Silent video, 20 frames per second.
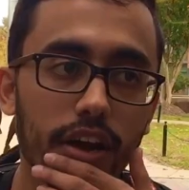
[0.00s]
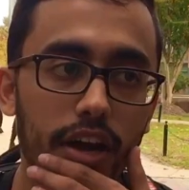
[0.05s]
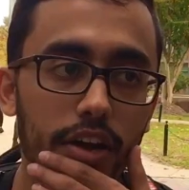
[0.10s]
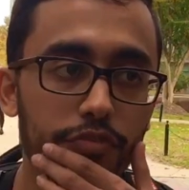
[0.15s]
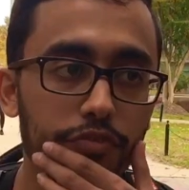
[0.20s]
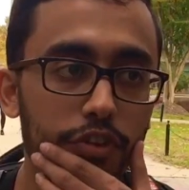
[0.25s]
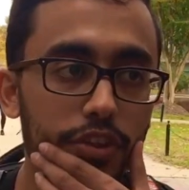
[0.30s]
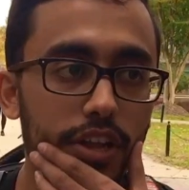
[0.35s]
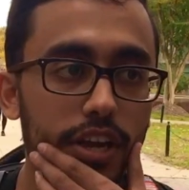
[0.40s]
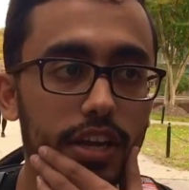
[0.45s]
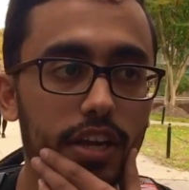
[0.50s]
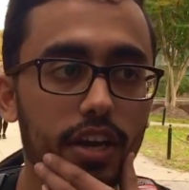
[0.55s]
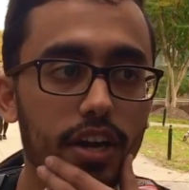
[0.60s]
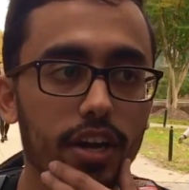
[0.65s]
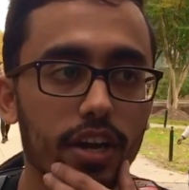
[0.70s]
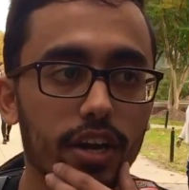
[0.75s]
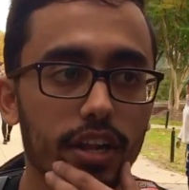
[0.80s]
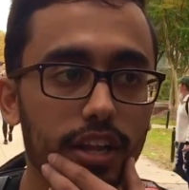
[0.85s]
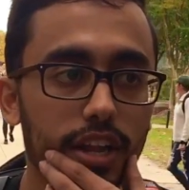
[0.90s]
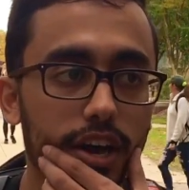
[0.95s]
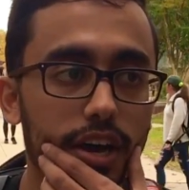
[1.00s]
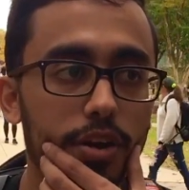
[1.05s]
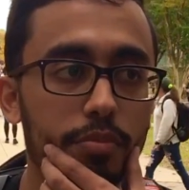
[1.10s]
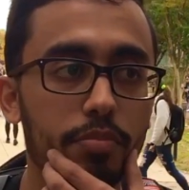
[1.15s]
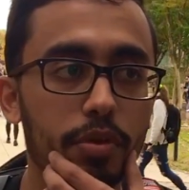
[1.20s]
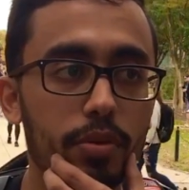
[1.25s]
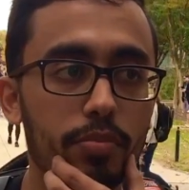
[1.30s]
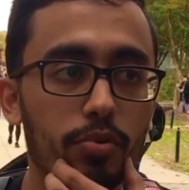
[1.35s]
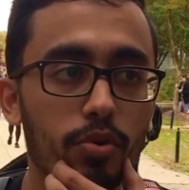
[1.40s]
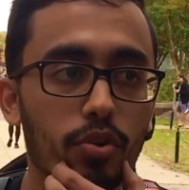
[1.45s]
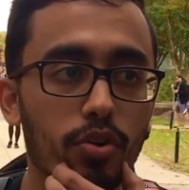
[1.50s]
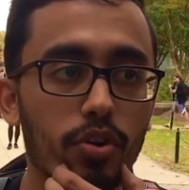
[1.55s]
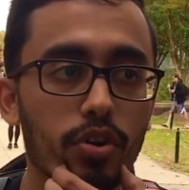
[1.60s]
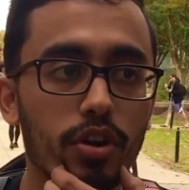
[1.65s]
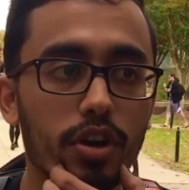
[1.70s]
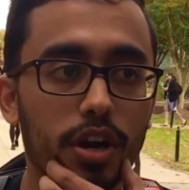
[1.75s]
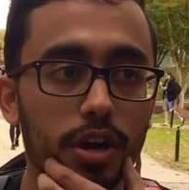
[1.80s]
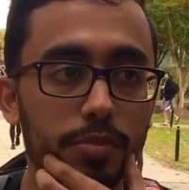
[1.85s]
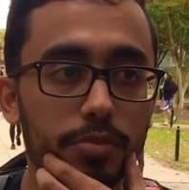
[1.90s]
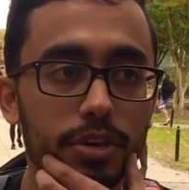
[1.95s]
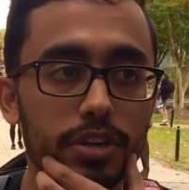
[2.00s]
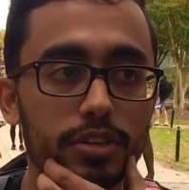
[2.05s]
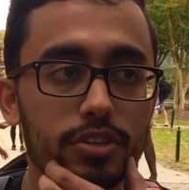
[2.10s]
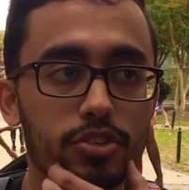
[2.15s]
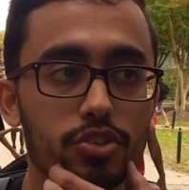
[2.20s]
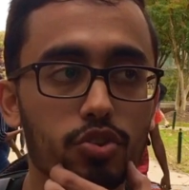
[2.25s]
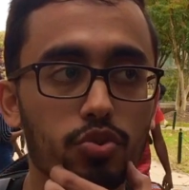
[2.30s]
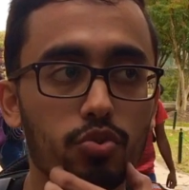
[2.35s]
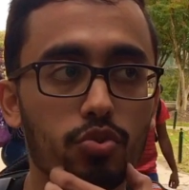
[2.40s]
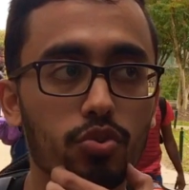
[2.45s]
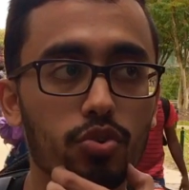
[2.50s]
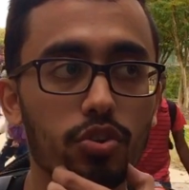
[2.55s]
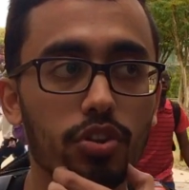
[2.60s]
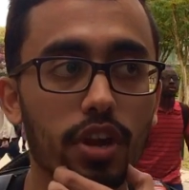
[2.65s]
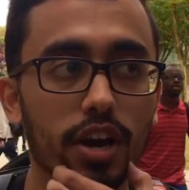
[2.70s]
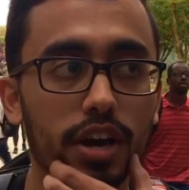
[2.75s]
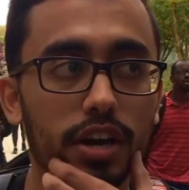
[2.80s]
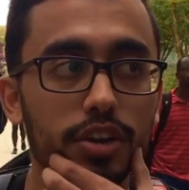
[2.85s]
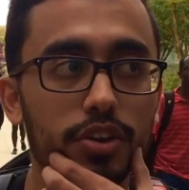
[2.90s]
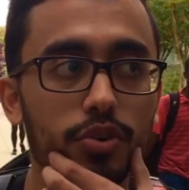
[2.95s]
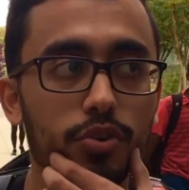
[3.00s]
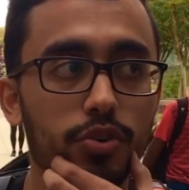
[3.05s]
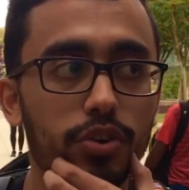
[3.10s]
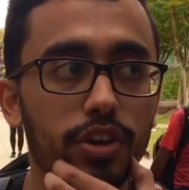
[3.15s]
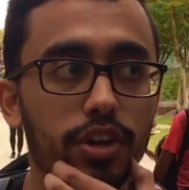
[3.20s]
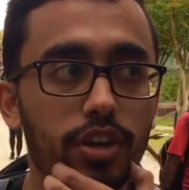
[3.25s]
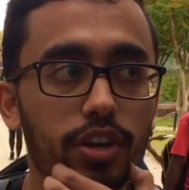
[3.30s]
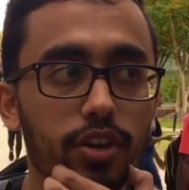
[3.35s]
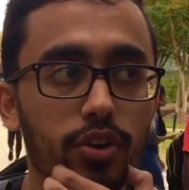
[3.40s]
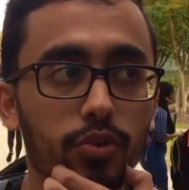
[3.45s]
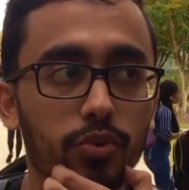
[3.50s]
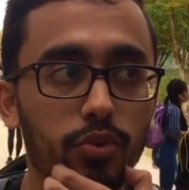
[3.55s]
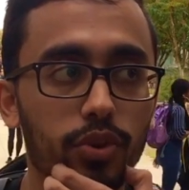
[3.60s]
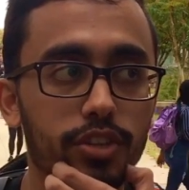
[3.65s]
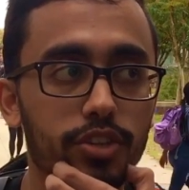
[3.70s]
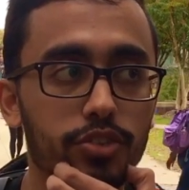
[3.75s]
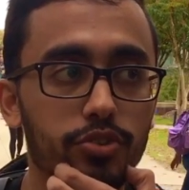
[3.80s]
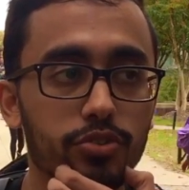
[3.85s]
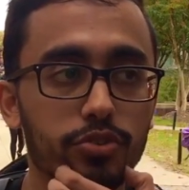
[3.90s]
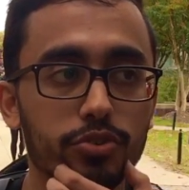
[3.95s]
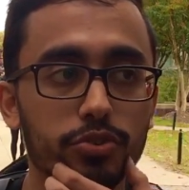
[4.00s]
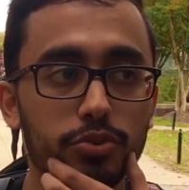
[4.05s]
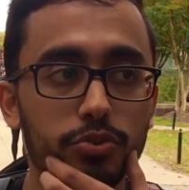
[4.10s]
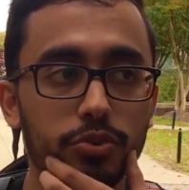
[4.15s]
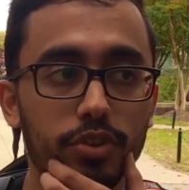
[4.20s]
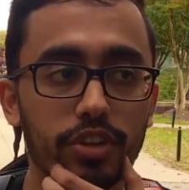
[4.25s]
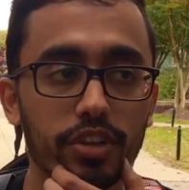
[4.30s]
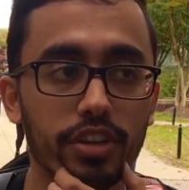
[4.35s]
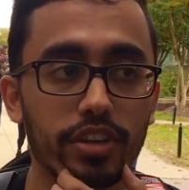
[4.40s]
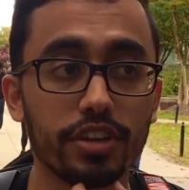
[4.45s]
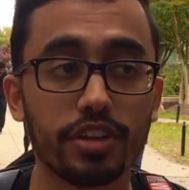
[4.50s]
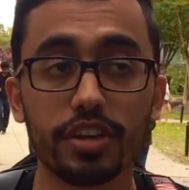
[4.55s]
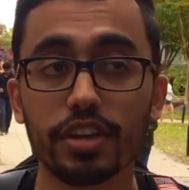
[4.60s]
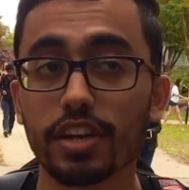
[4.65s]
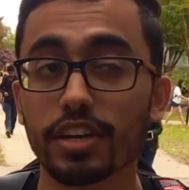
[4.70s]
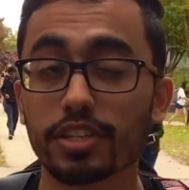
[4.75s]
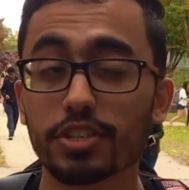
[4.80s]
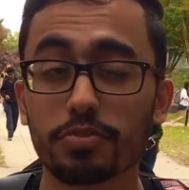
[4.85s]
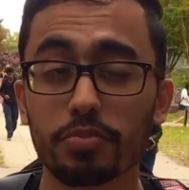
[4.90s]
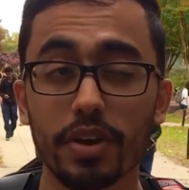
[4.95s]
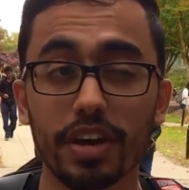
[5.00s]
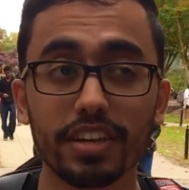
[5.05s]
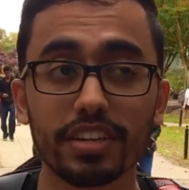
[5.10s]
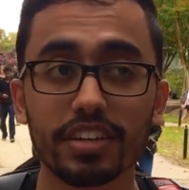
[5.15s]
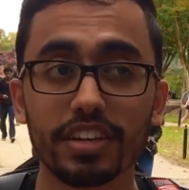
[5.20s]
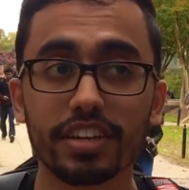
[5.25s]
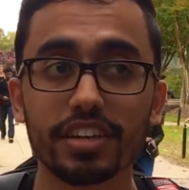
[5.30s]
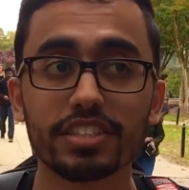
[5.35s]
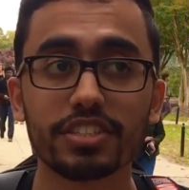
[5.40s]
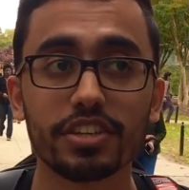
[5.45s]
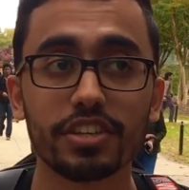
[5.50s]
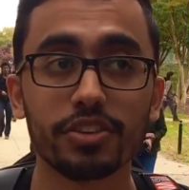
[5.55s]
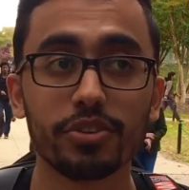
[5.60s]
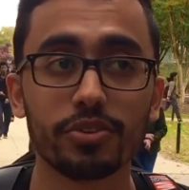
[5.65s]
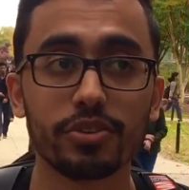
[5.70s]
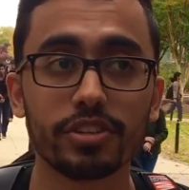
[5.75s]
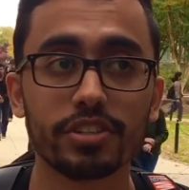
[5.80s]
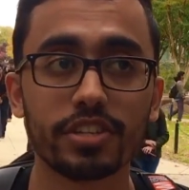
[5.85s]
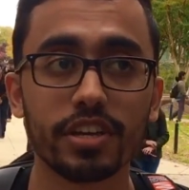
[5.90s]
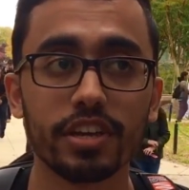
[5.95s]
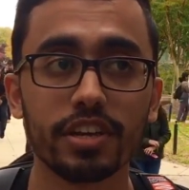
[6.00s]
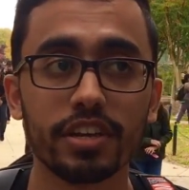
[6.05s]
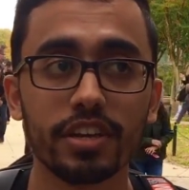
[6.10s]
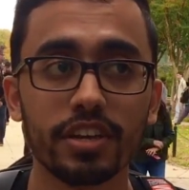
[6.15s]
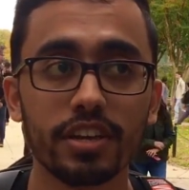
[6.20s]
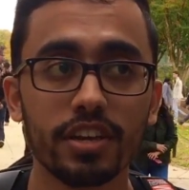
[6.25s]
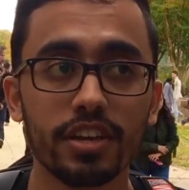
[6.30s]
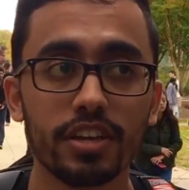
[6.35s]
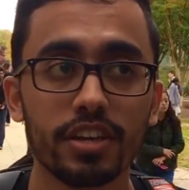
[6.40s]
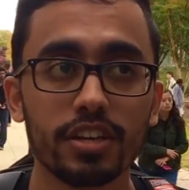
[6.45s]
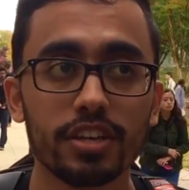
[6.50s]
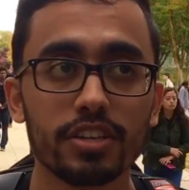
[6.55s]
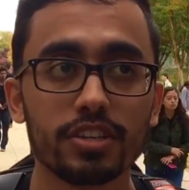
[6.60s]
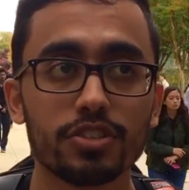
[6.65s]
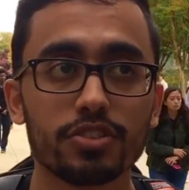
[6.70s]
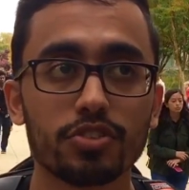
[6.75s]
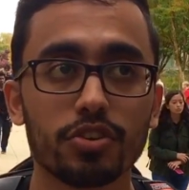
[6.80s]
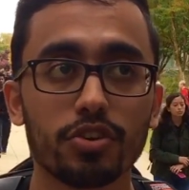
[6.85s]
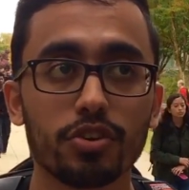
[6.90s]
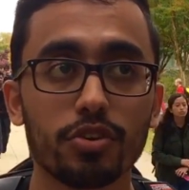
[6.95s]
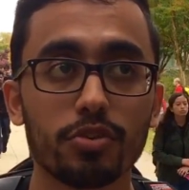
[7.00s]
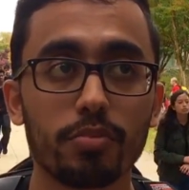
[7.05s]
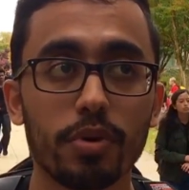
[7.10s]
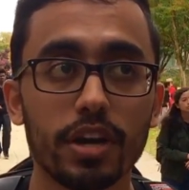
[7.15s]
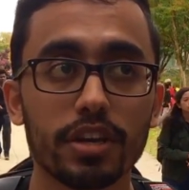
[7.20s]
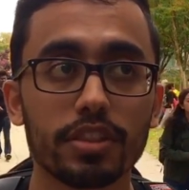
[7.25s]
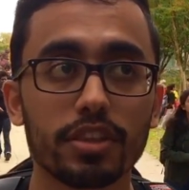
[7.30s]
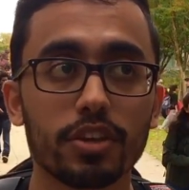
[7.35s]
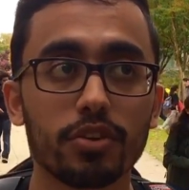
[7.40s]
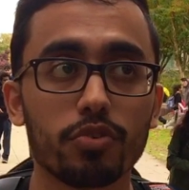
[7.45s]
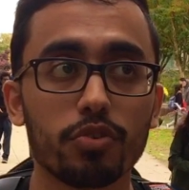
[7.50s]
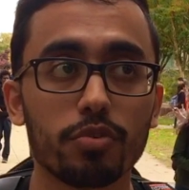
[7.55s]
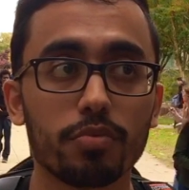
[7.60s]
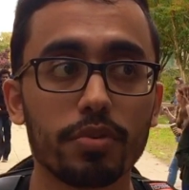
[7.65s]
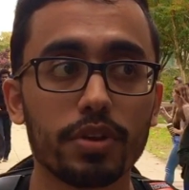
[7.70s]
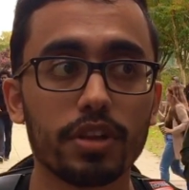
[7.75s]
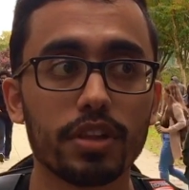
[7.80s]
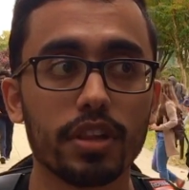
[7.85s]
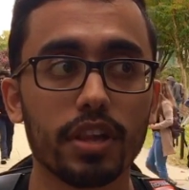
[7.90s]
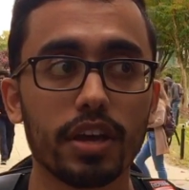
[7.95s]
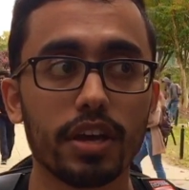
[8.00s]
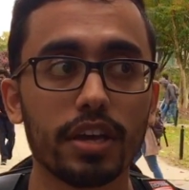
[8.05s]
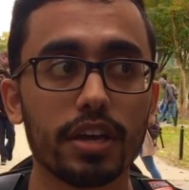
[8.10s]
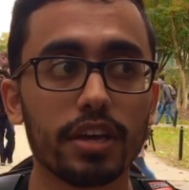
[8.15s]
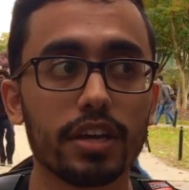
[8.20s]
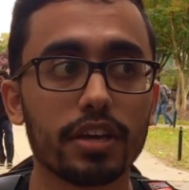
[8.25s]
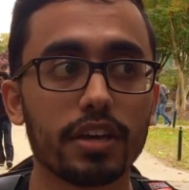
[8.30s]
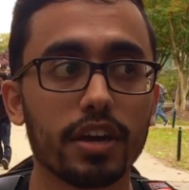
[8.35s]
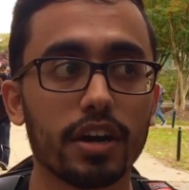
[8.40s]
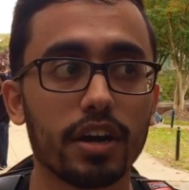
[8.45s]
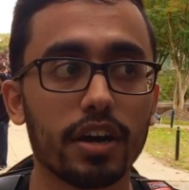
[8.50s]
I feel like a lot of people come into school not knowing what to really expect. expect, I guess you could say. So my thing would be like